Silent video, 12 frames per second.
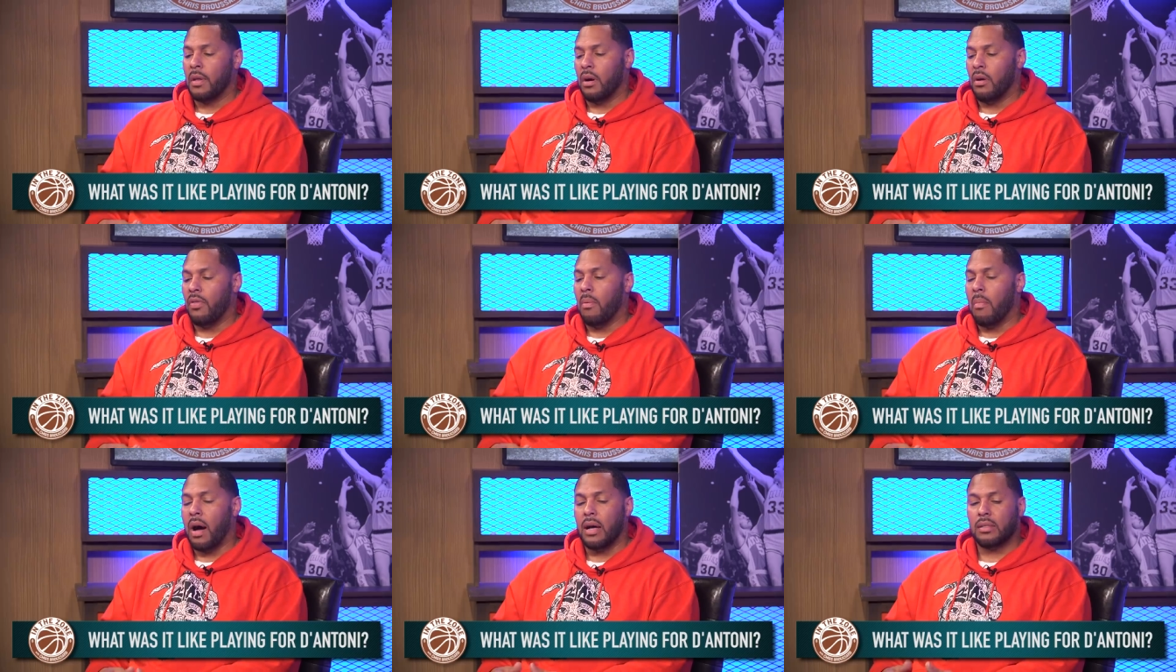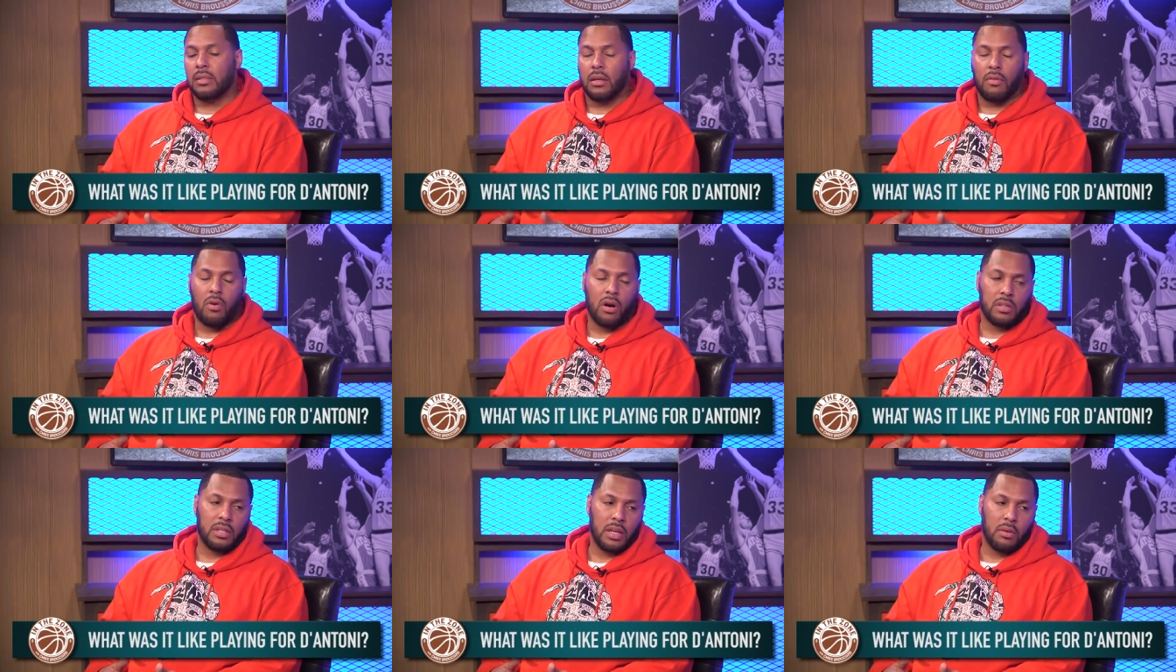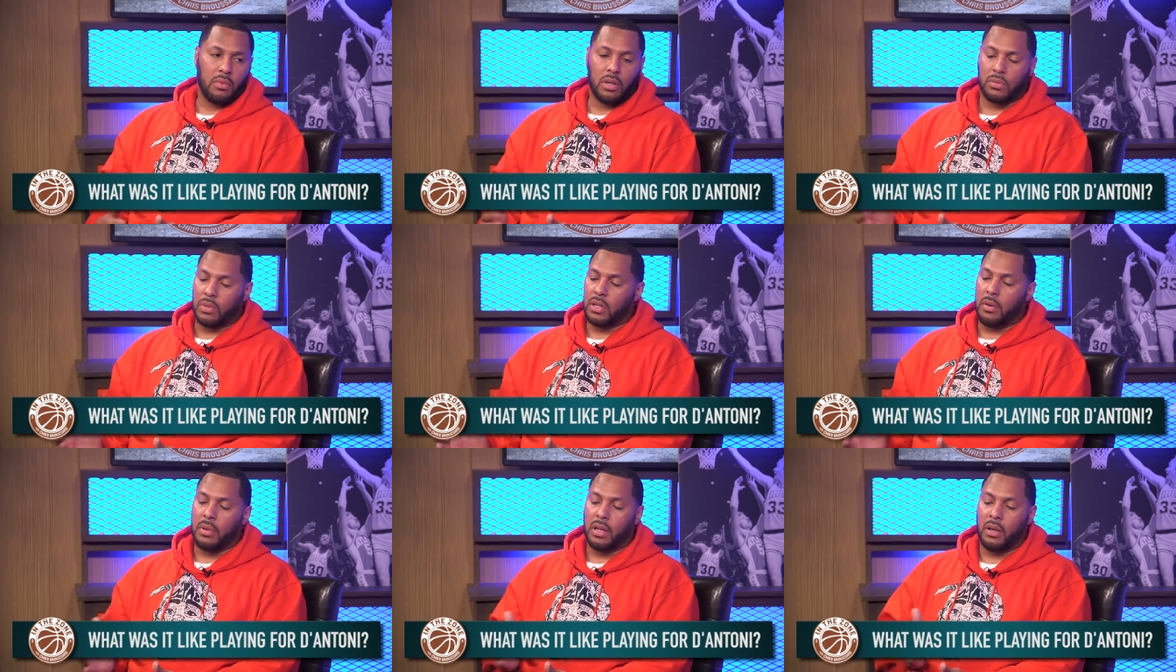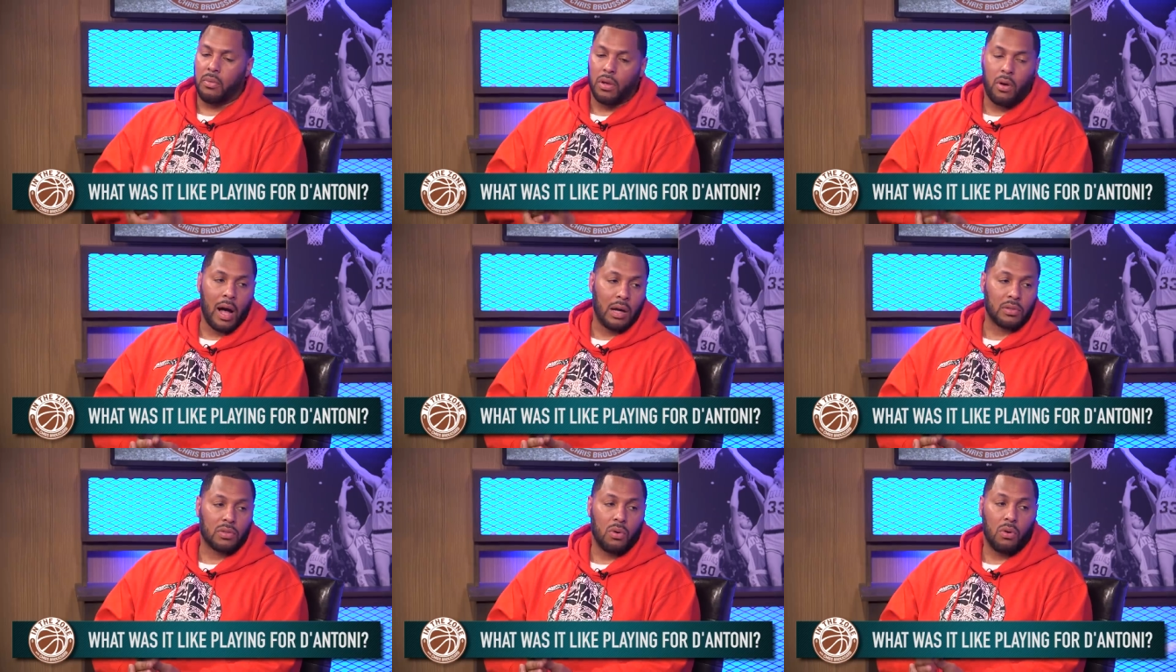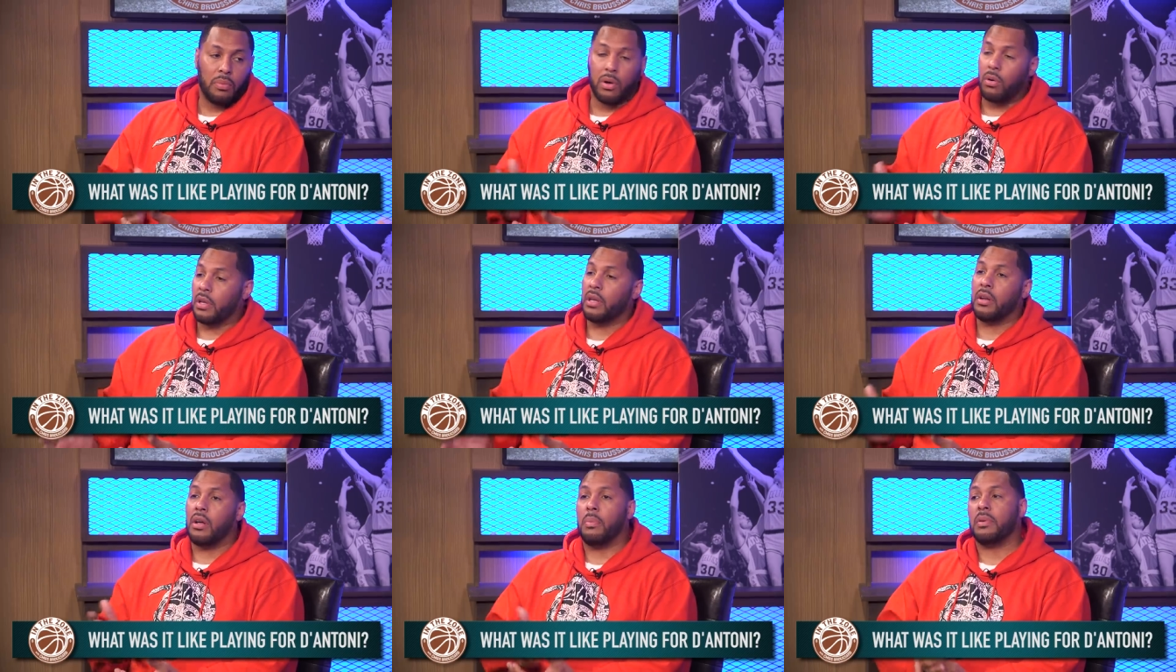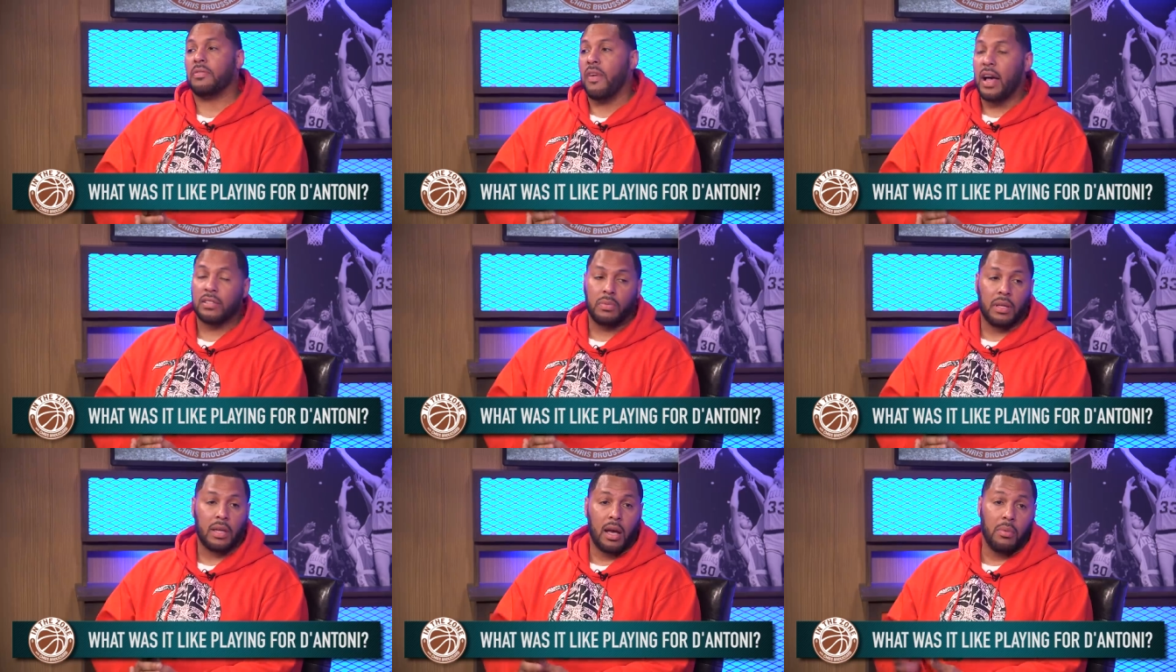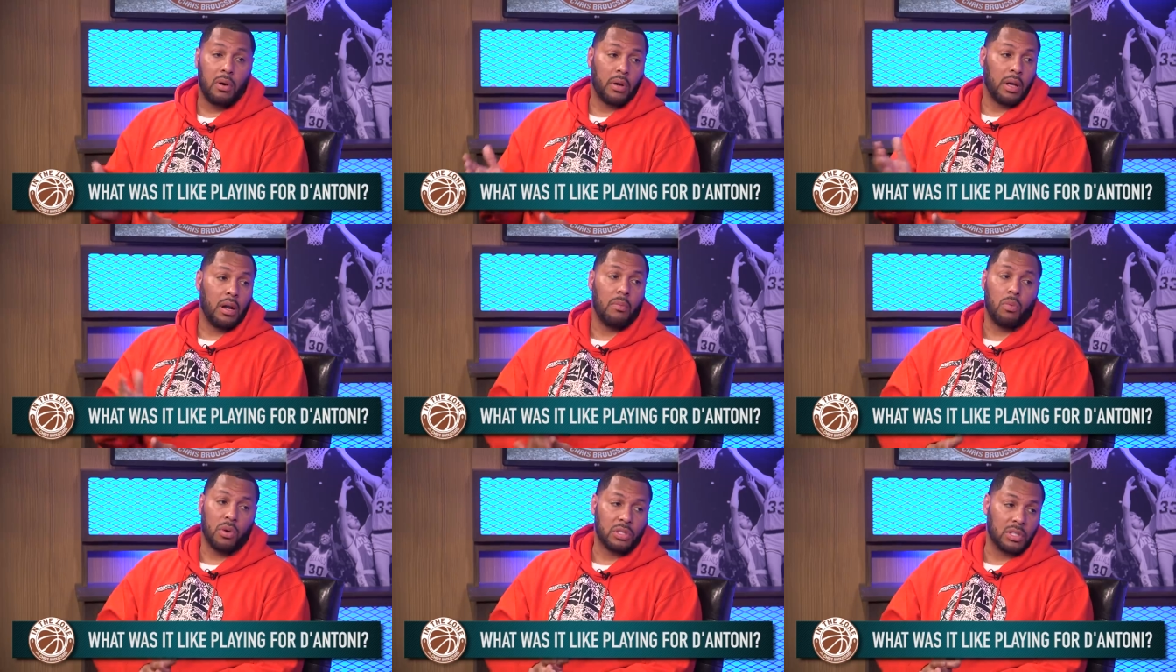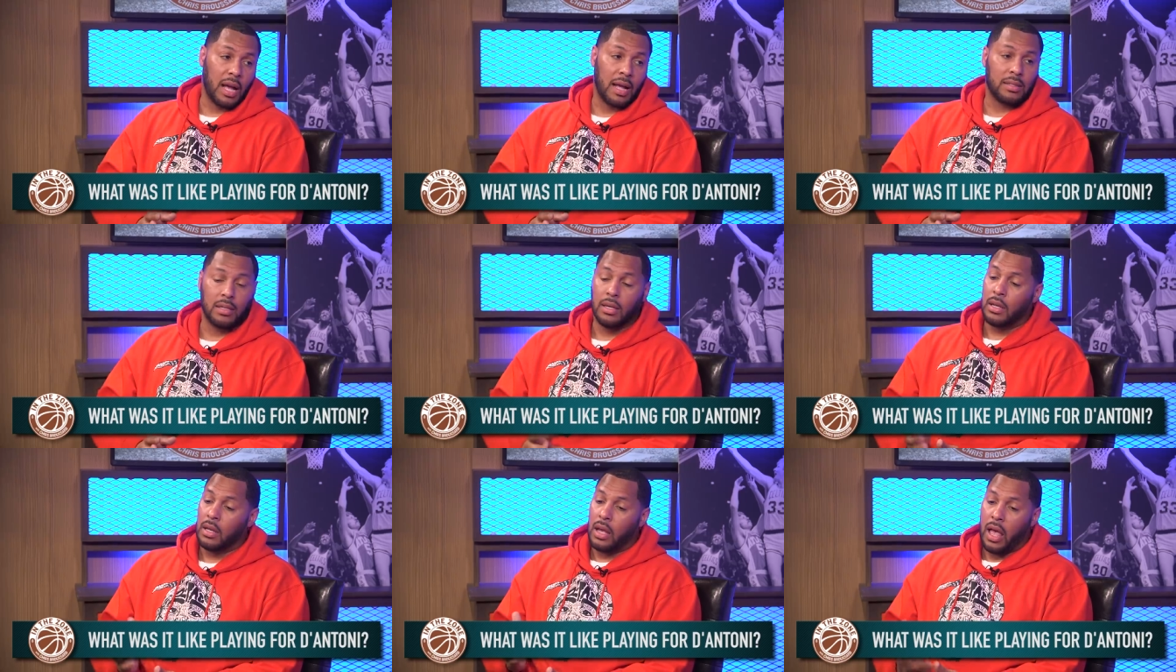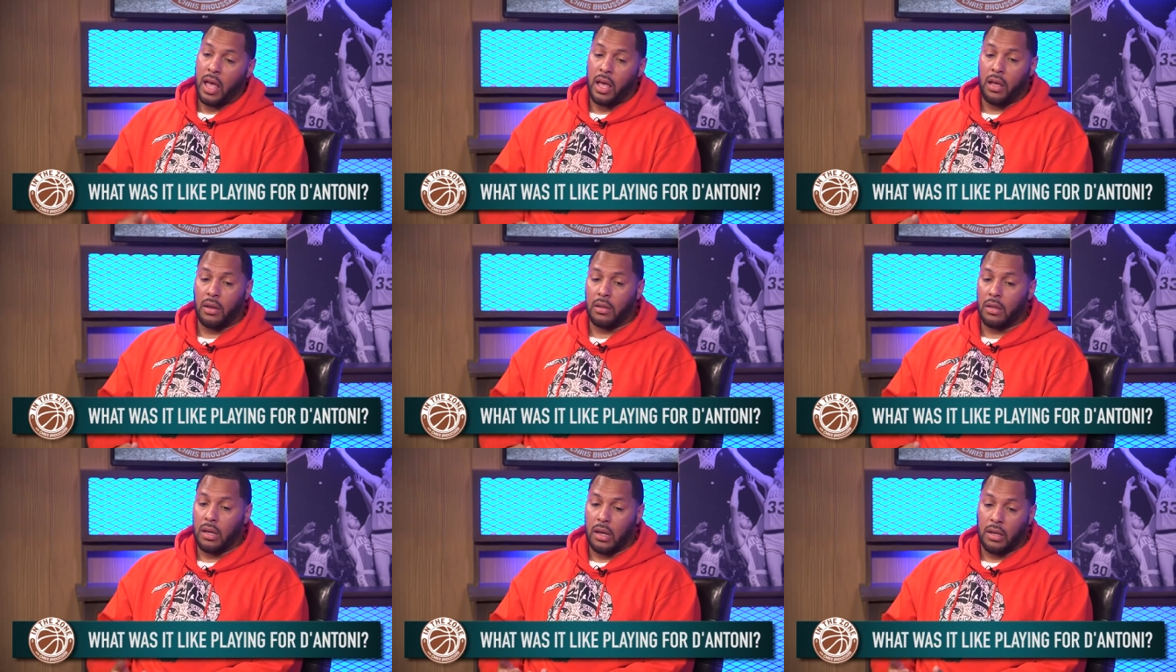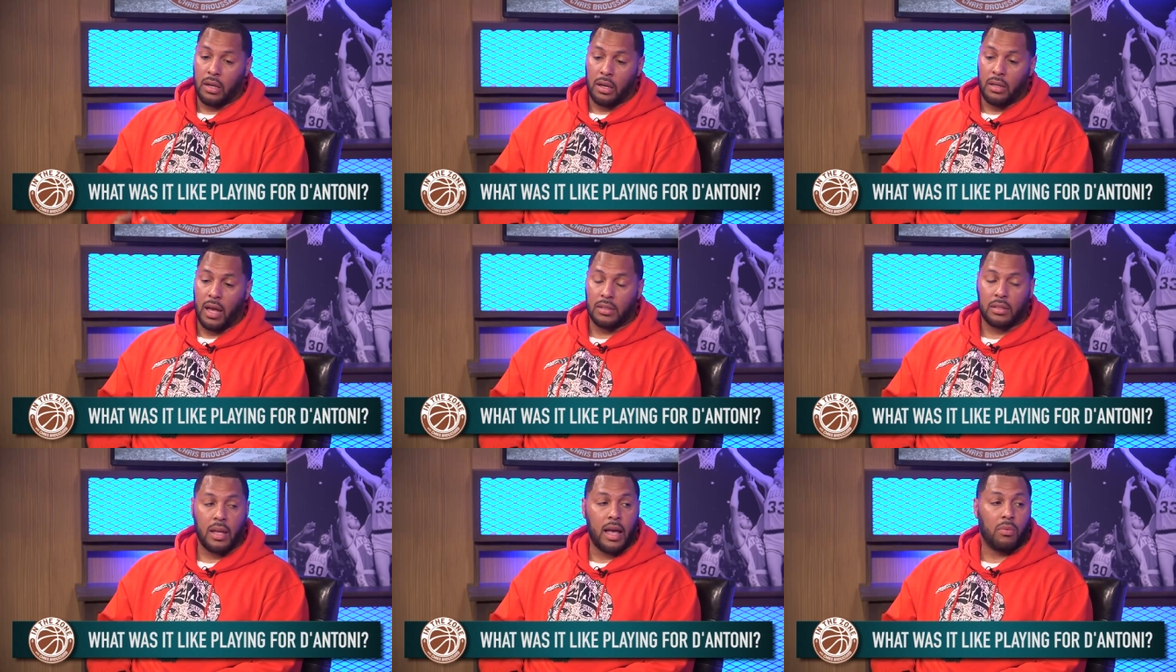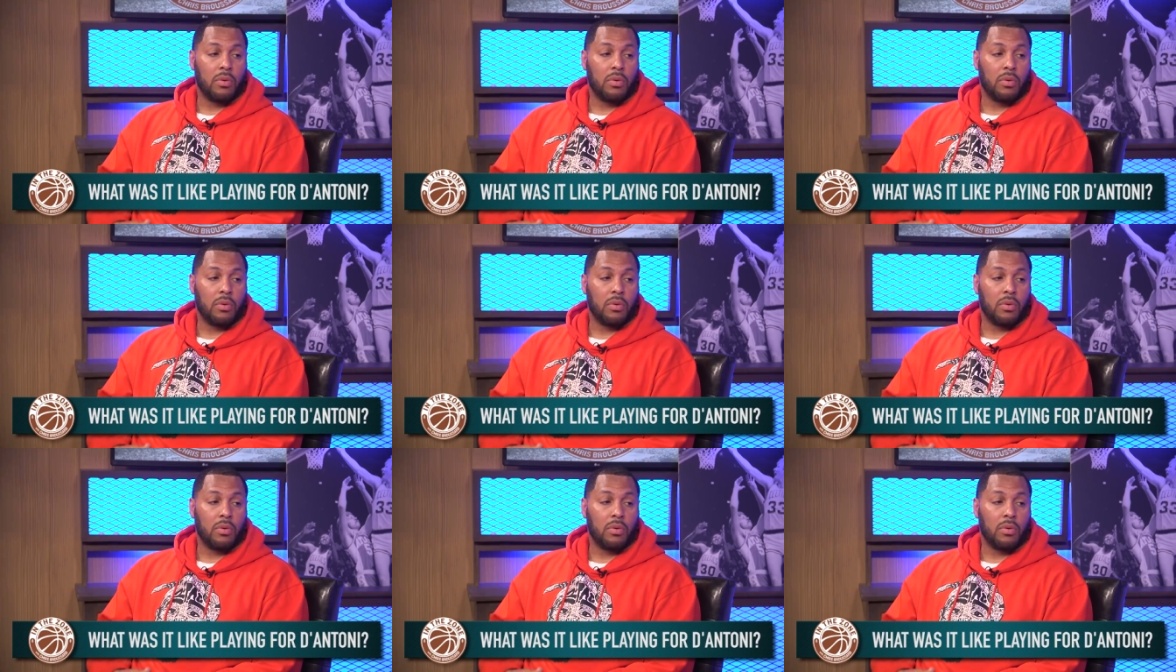of the mindset of our team was we coming in, we're gonna outscore, we're gonna get it up as fast as we can, we're gonna get up more shots, and and and that's that.